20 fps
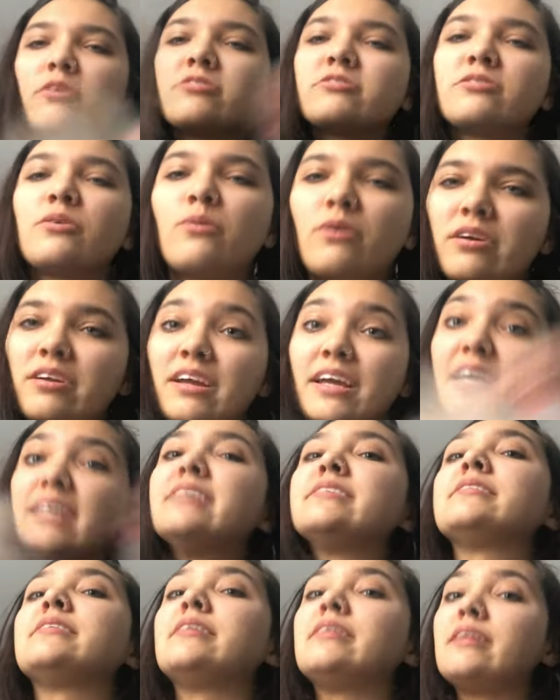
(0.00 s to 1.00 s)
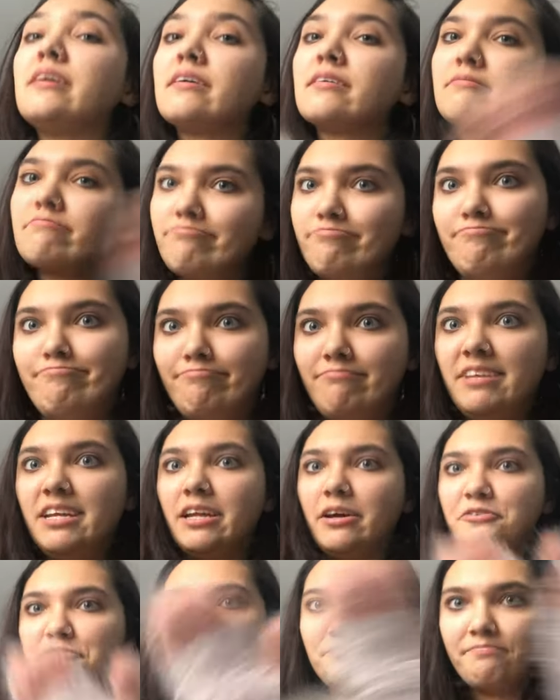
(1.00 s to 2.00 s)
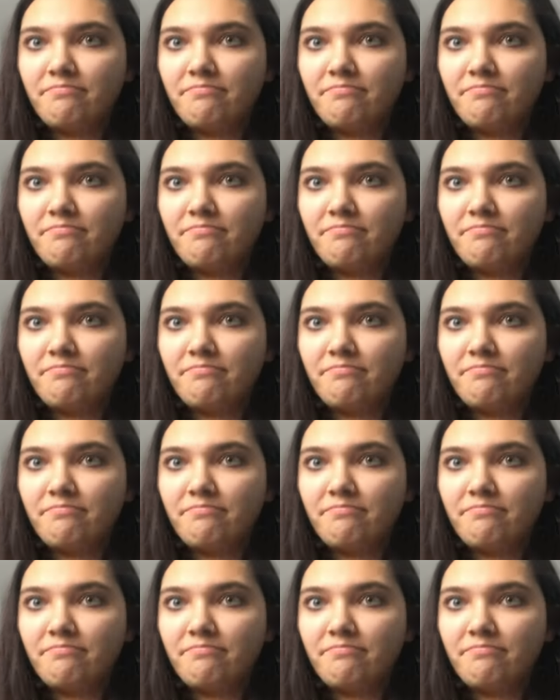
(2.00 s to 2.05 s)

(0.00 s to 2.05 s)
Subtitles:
that were easy in it, you know?